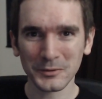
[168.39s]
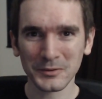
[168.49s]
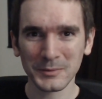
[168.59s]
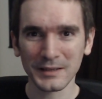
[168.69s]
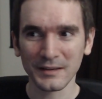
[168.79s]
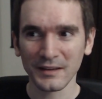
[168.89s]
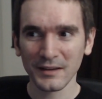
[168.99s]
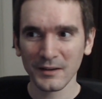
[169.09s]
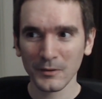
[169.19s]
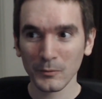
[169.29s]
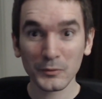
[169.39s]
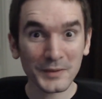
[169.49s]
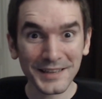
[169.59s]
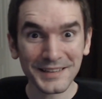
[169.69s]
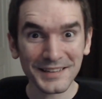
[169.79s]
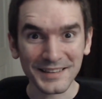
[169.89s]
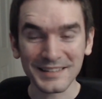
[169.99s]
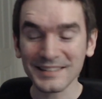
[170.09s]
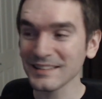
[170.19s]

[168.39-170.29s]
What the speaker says: to me was ridiculous.